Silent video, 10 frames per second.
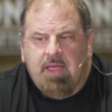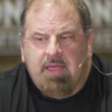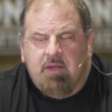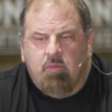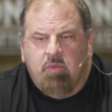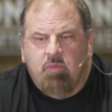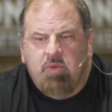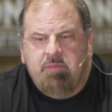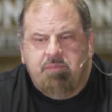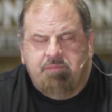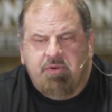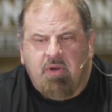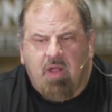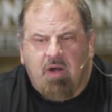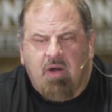And when we put
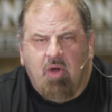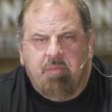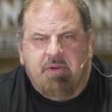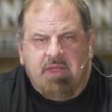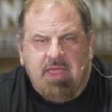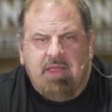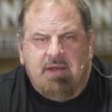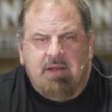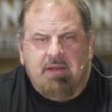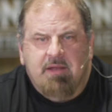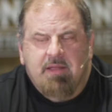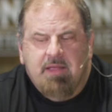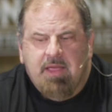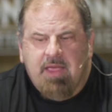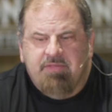all our hope in a candidate
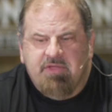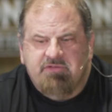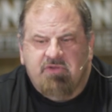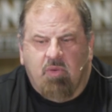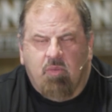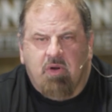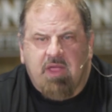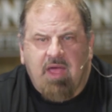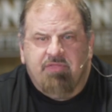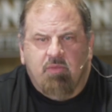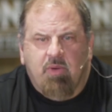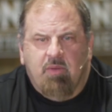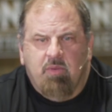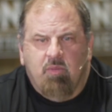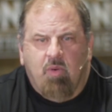and things don't work out the way
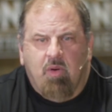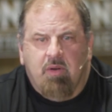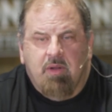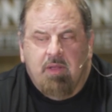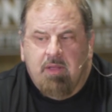we want,